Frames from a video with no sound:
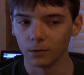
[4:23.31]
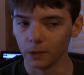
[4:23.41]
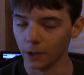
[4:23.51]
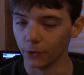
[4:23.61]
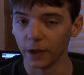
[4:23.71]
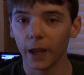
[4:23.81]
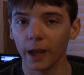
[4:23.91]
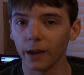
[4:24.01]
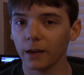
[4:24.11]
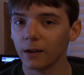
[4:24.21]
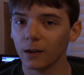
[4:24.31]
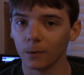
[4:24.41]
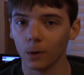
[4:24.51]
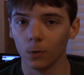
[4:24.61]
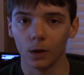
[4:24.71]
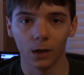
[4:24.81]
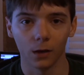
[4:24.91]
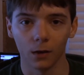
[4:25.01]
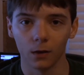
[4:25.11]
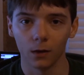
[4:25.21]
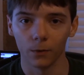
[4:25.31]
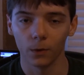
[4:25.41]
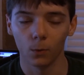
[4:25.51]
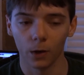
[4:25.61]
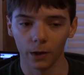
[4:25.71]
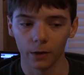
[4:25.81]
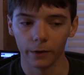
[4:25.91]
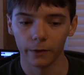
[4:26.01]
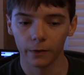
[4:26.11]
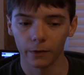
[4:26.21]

you know, the king. If you wanted